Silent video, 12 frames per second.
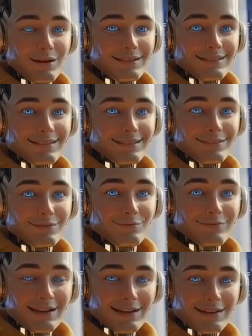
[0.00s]
quality to your
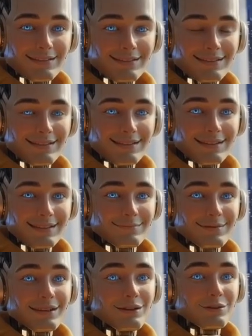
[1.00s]
video,
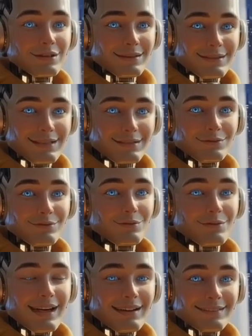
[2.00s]
but can only be used
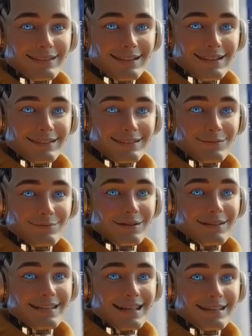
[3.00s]
with avatars that were
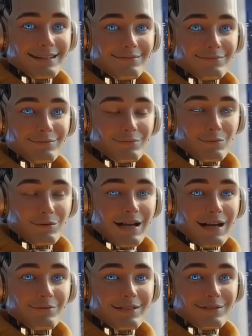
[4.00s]
intended for 4K